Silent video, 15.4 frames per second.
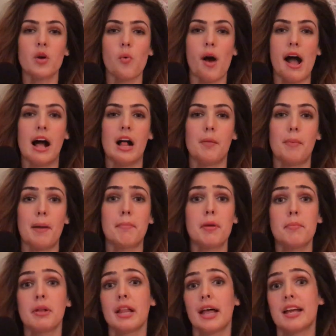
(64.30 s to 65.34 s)
a while by
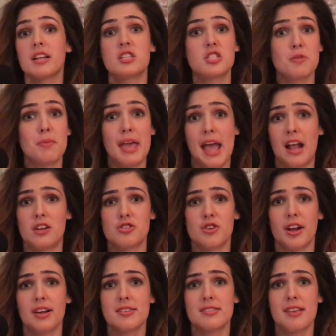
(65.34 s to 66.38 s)
people like Jimi
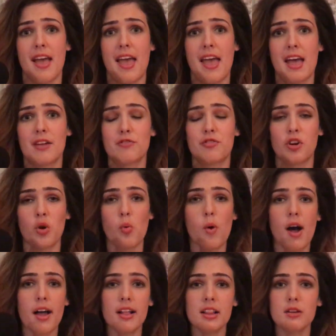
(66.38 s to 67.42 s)
Hendrix, and for a
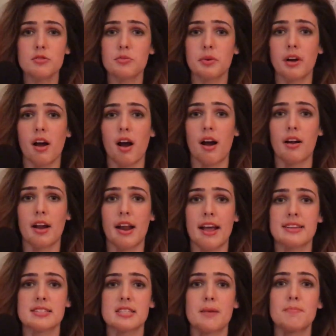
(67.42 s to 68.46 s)
while it was regarded
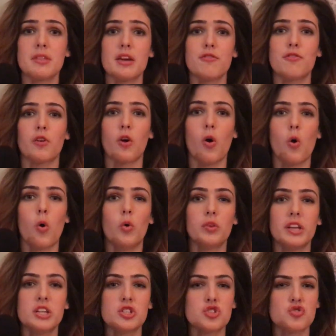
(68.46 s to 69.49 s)
as something for
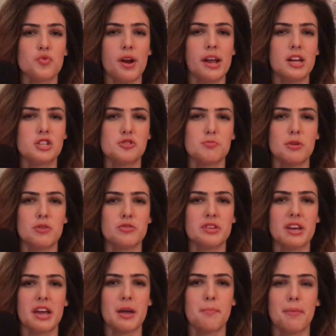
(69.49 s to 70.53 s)
only strange
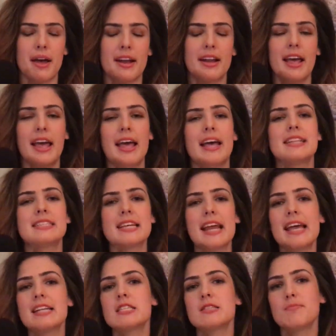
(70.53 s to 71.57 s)
music, but
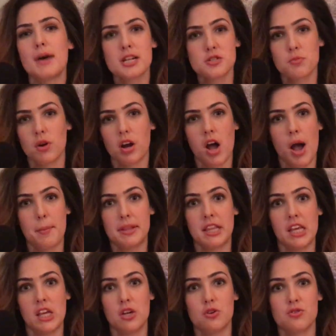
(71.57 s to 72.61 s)
today it's much more
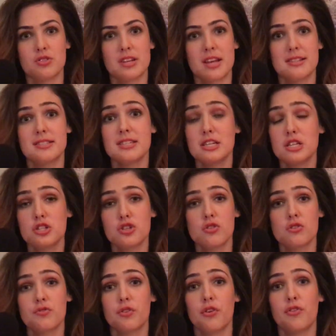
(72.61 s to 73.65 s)
commonly used and seen as
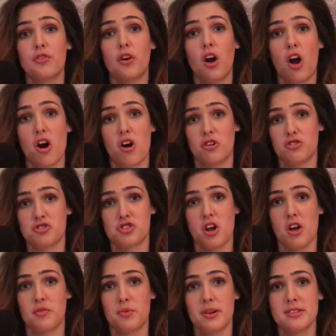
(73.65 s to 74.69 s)
useful for all
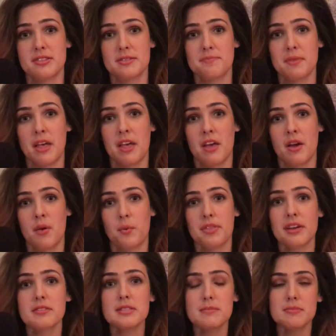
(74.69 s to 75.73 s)
genres.
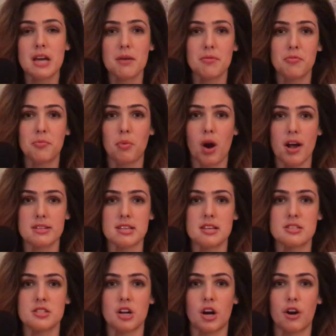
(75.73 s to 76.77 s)
Without some type of
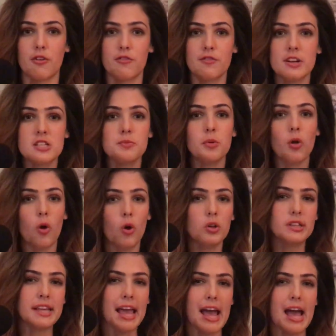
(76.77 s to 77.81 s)
processor, fuzz will
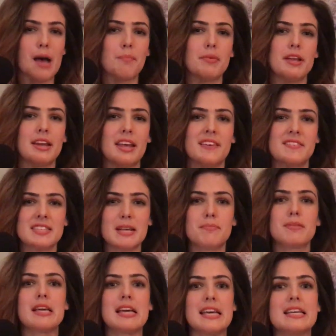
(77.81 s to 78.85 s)
only happen if
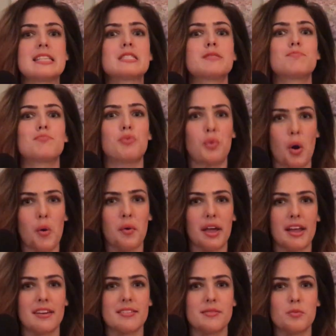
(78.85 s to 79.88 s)
something is
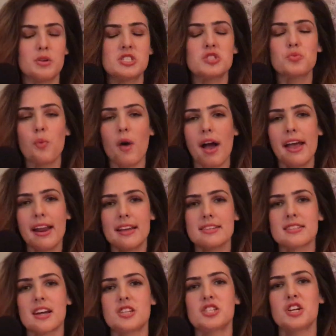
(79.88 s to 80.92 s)
broken, which is why it
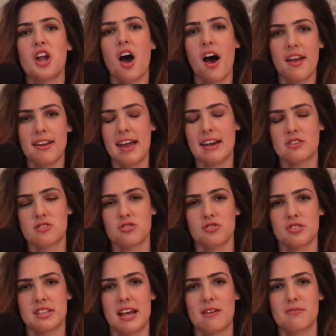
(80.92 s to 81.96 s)
has such an
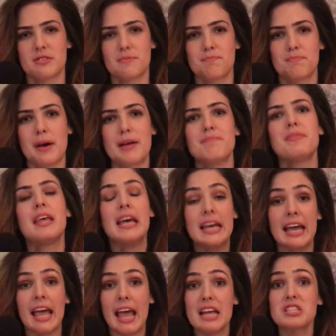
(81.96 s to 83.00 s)
unnatural sound. But
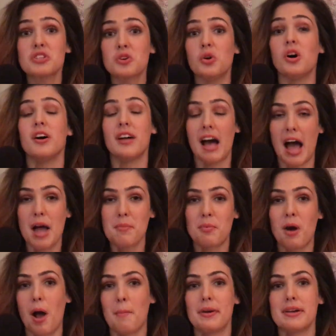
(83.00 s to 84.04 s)
it's cool, I
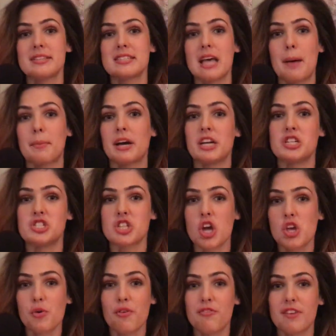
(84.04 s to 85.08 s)
promise. I'm going to show
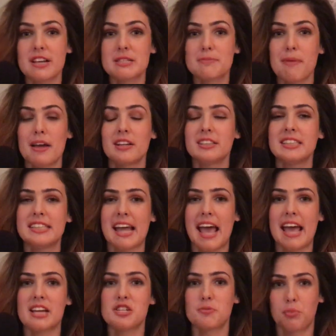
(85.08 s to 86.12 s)
you a fuzz pedal
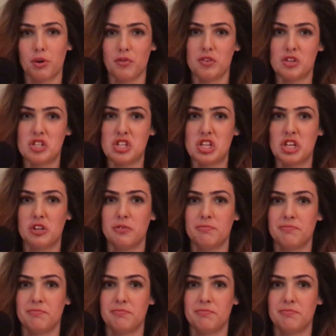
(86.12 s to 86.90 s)
today to prove it to you.